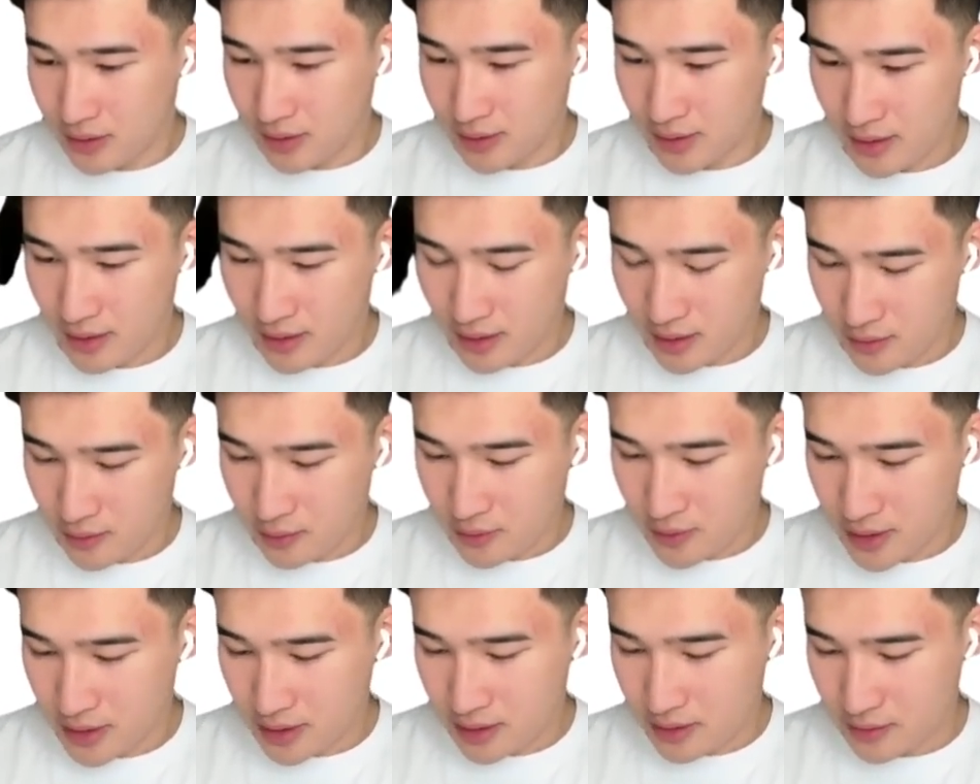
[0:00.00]
now
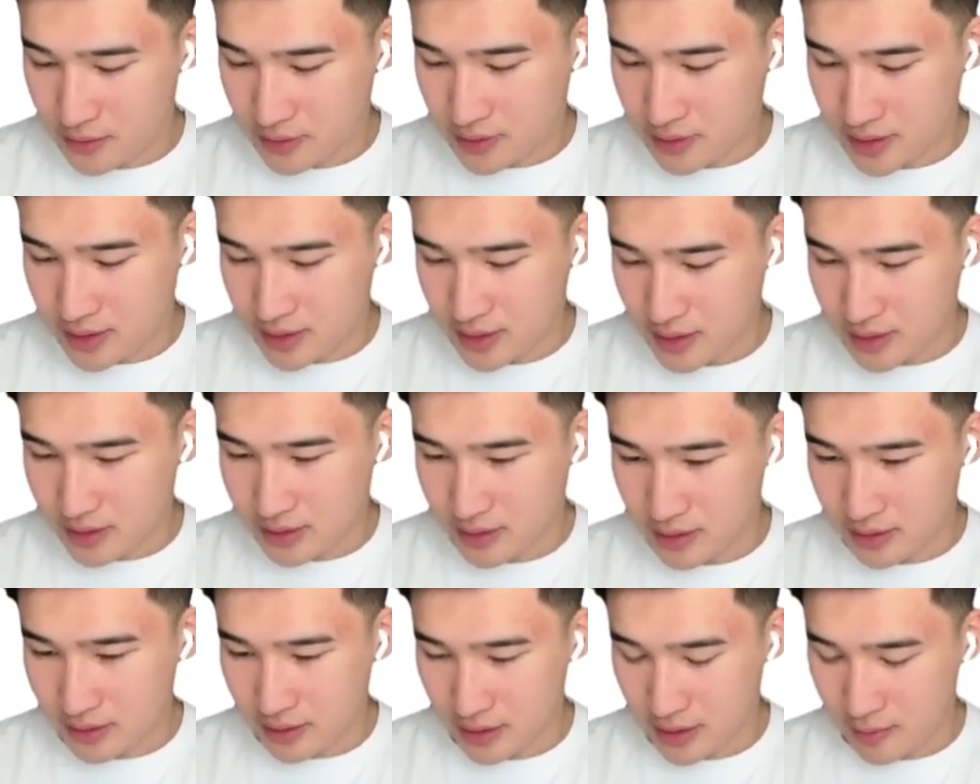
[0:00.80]
we can use
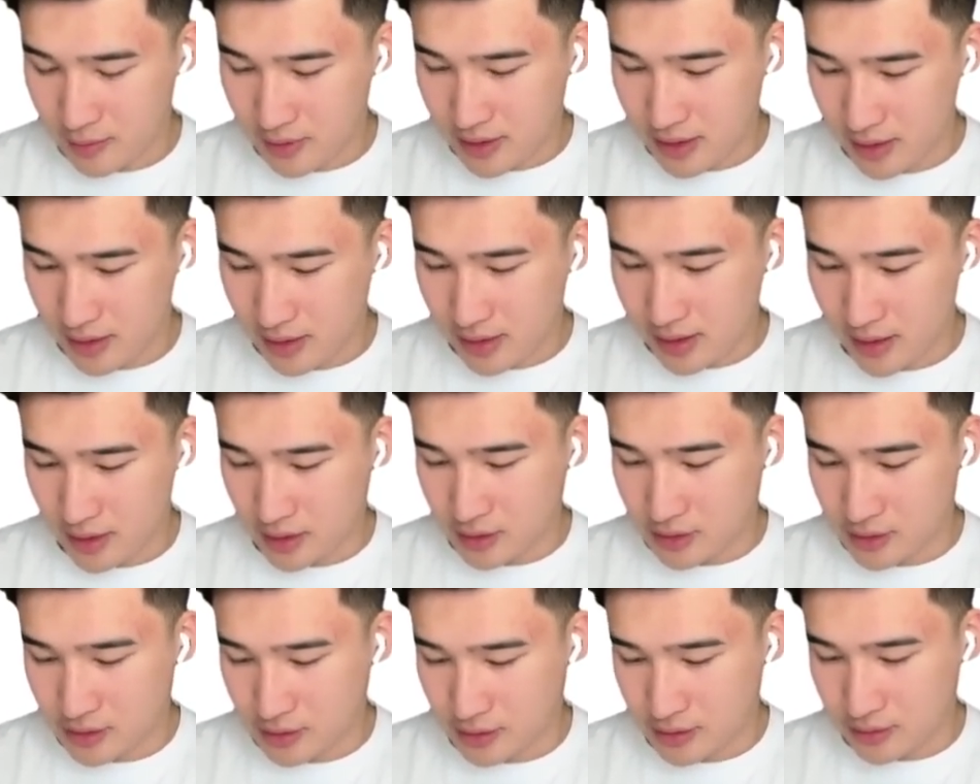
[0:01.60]
this limit
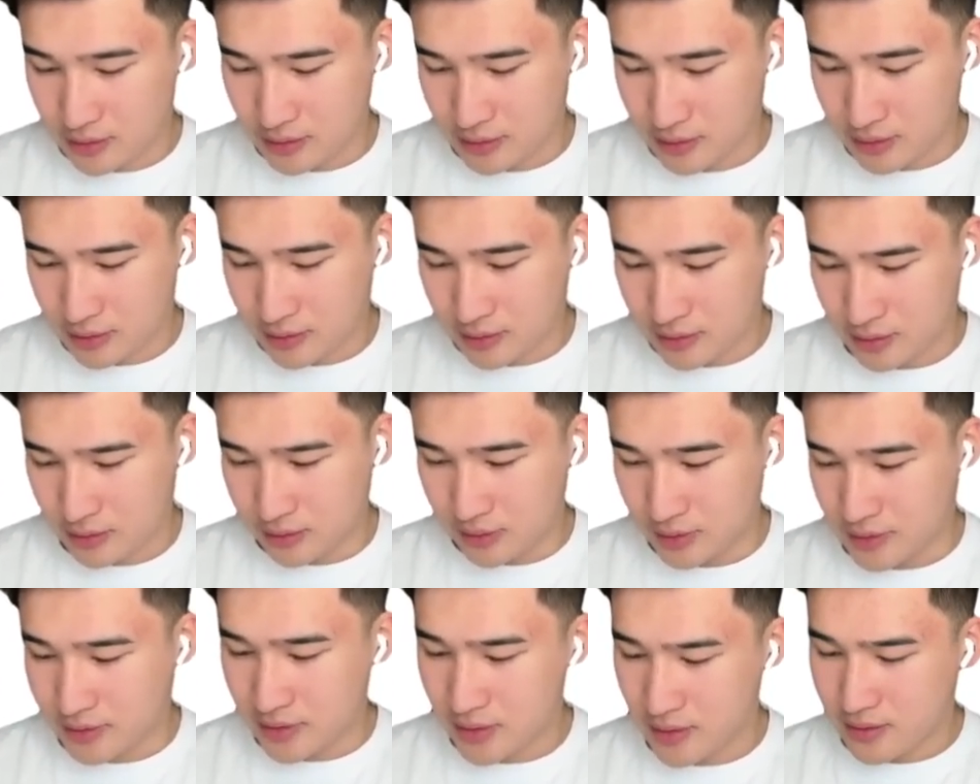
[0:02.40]
h
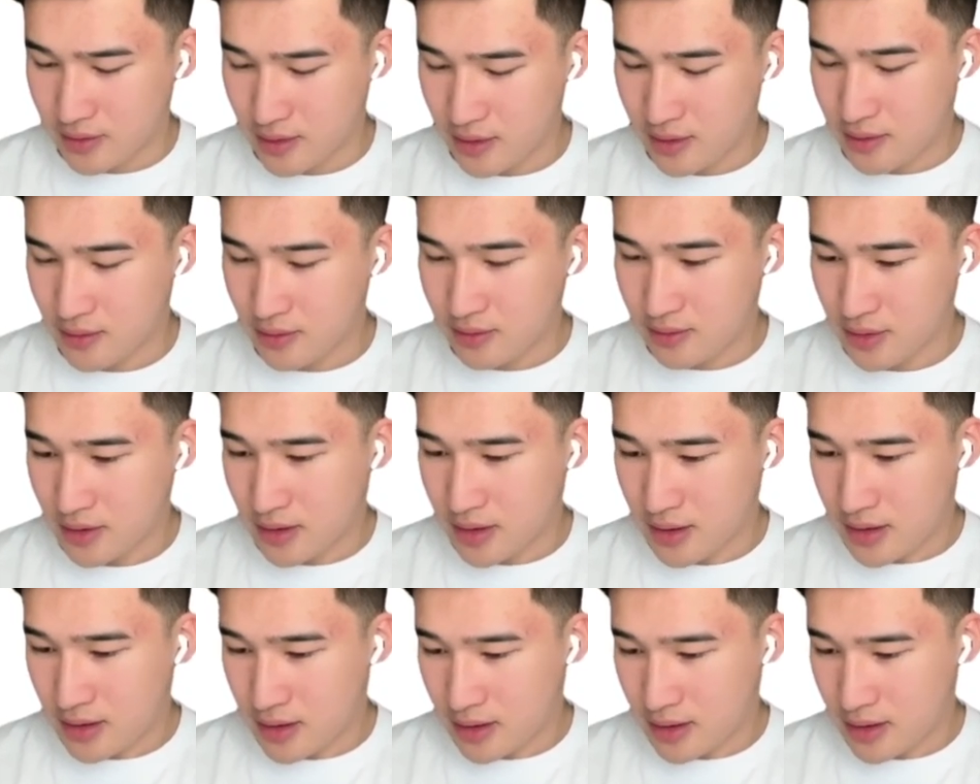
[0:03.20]
to 0,